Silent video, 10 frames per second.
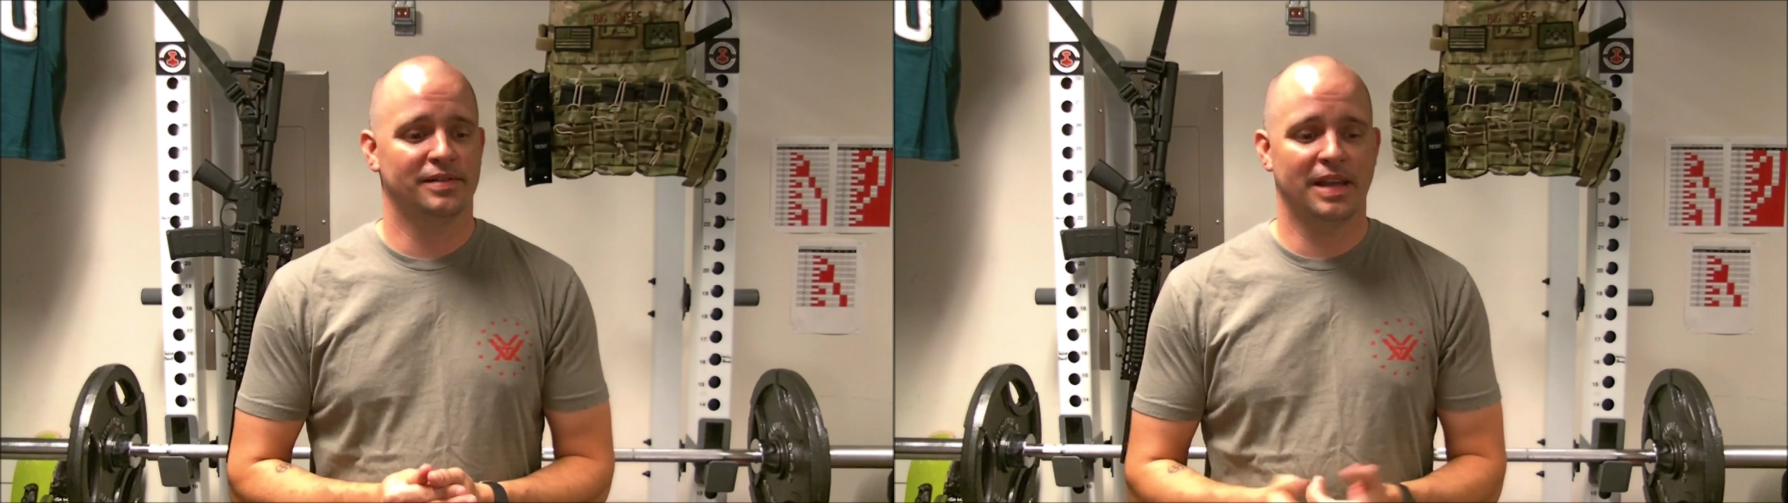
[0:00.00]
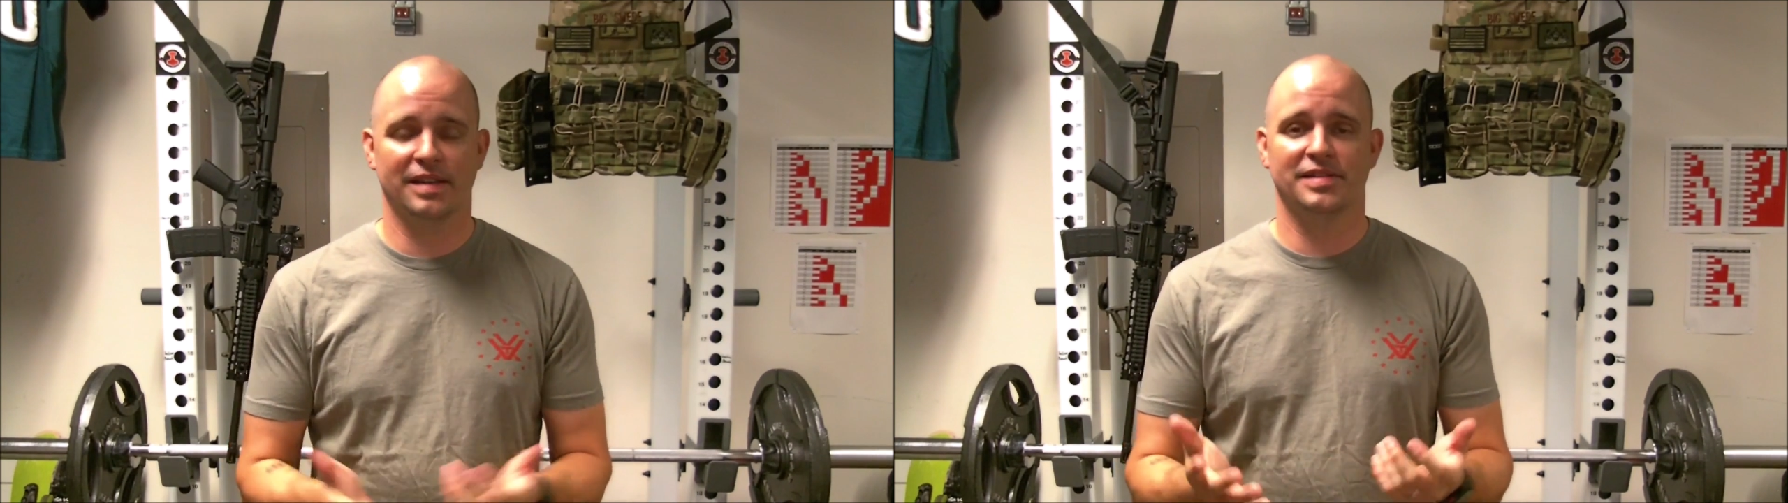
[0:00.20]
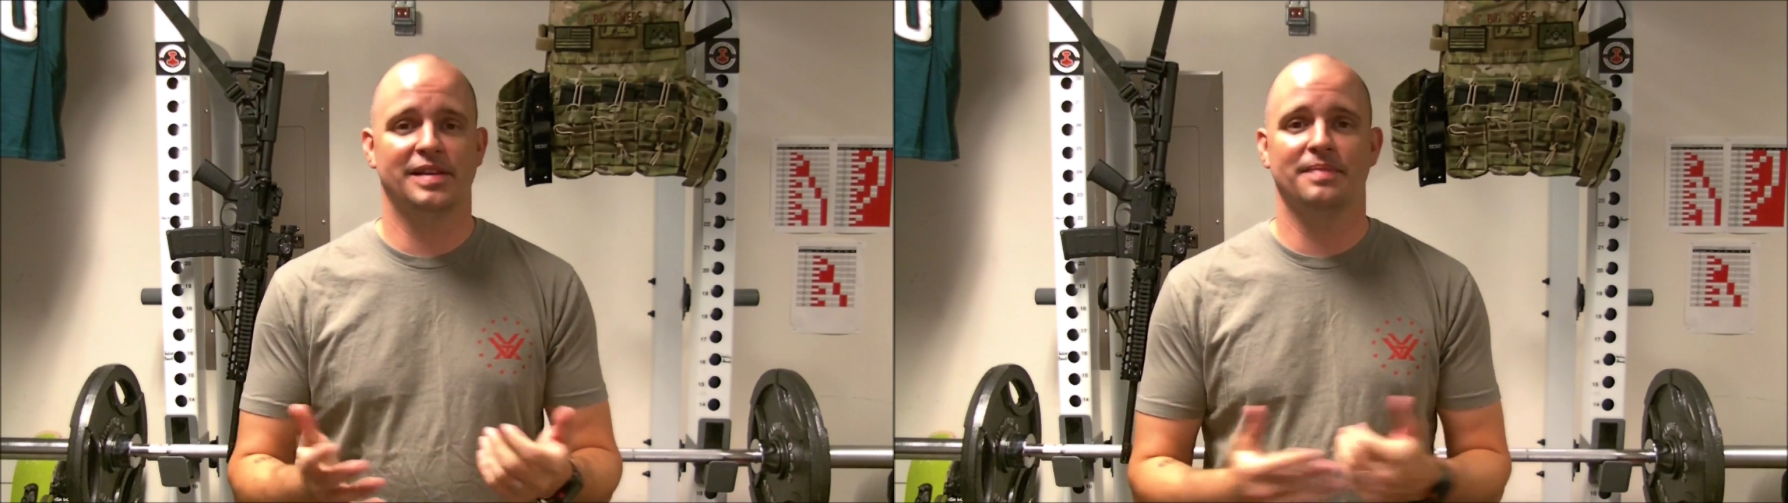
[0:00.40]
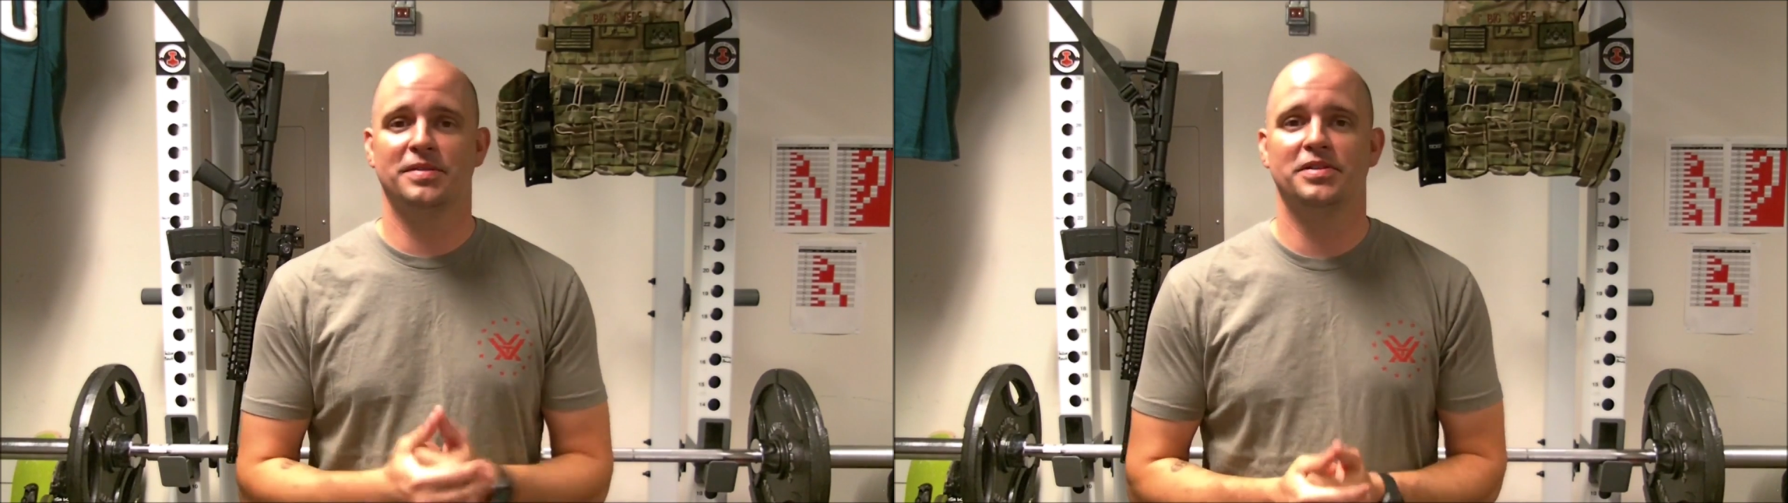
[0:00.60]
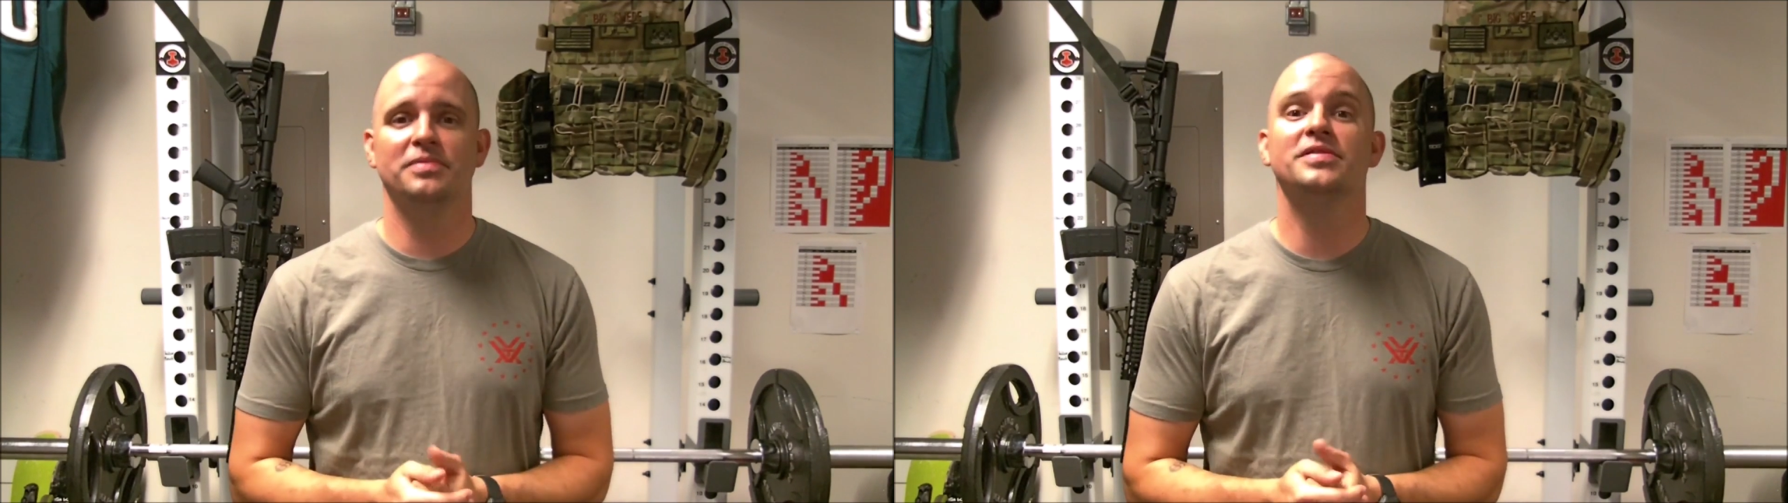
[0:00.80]
take a step
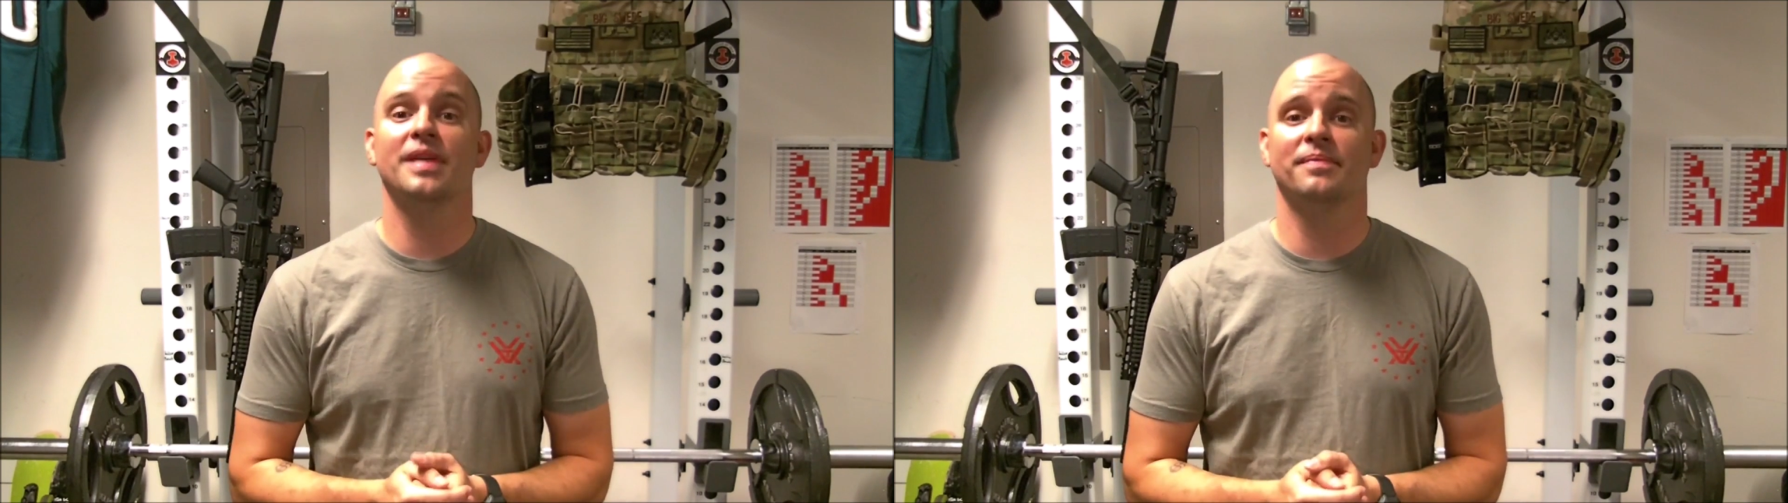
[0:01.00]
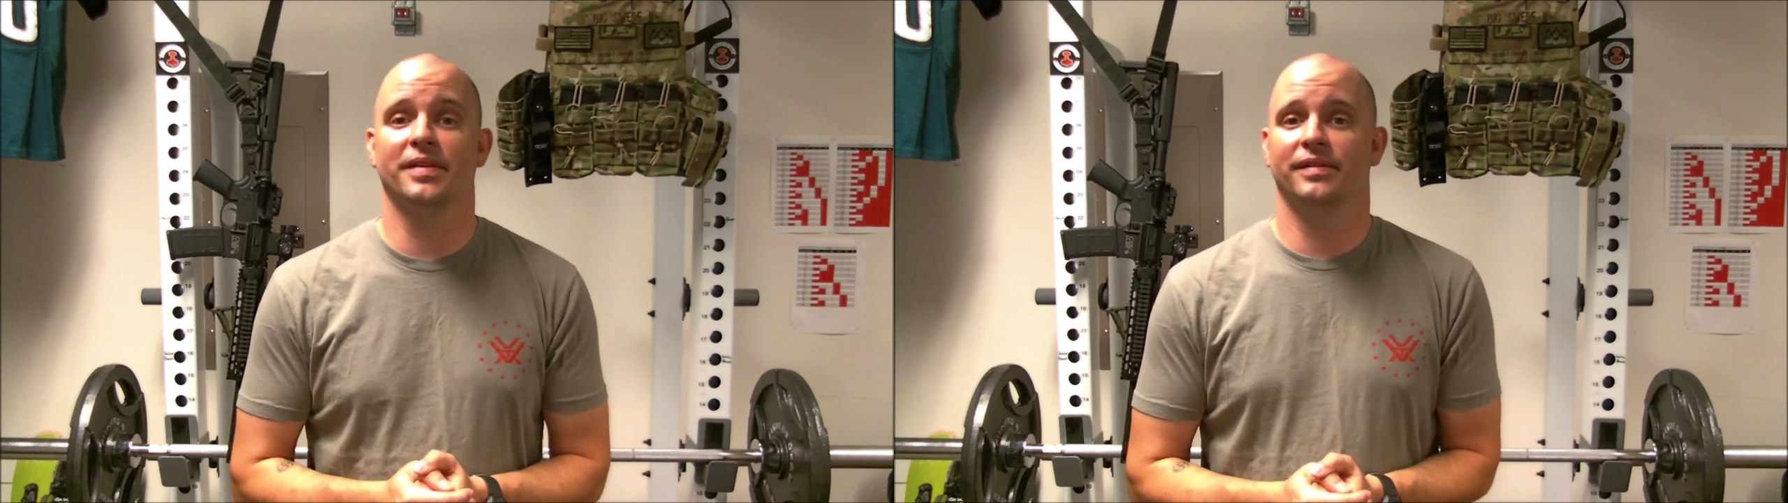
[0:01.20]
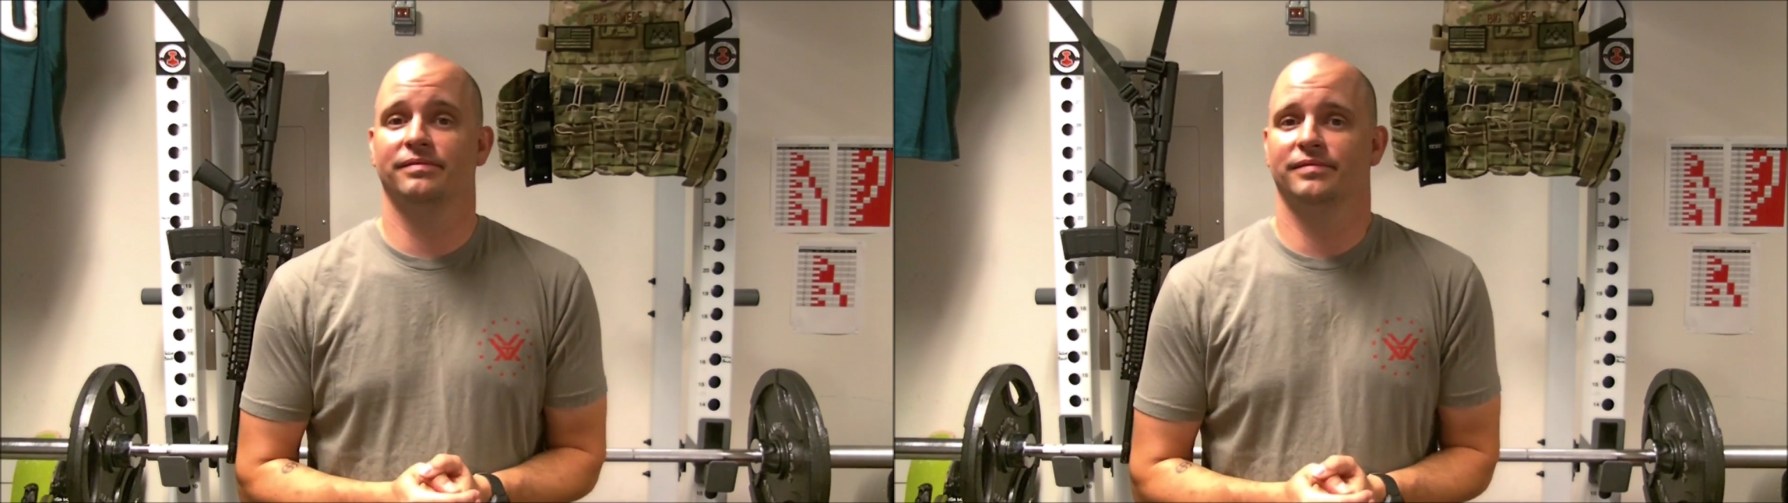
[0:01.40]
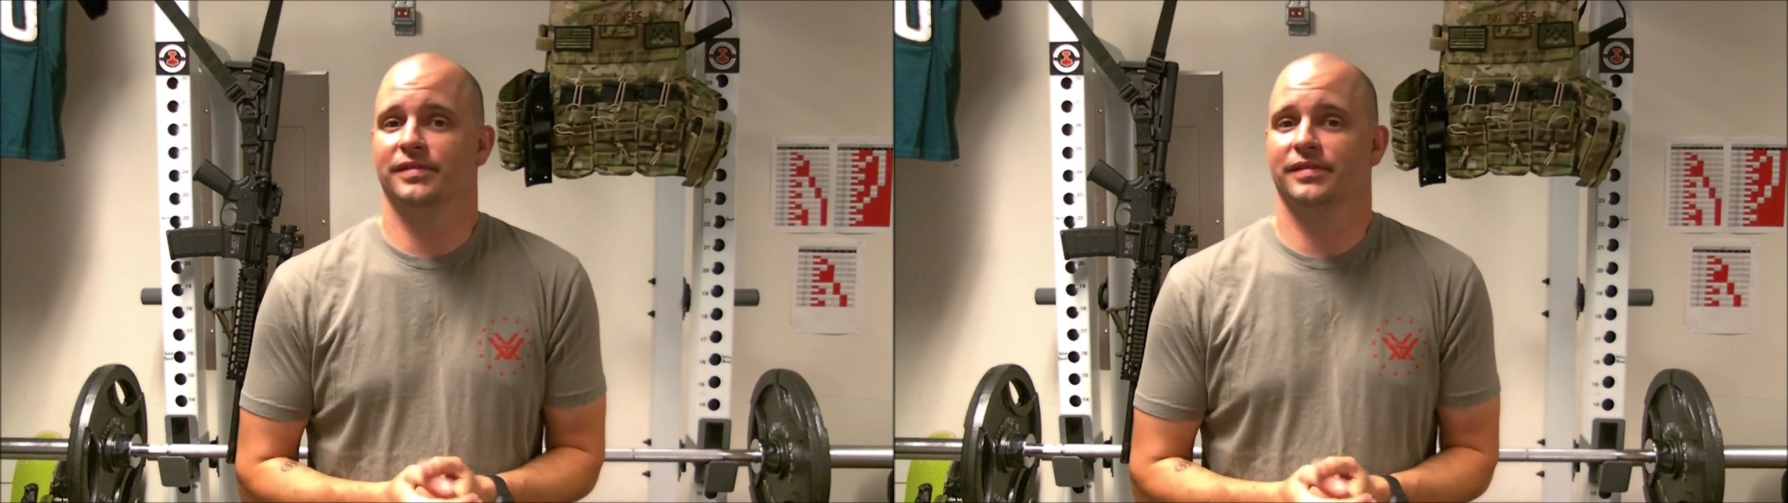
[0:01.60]
to do something.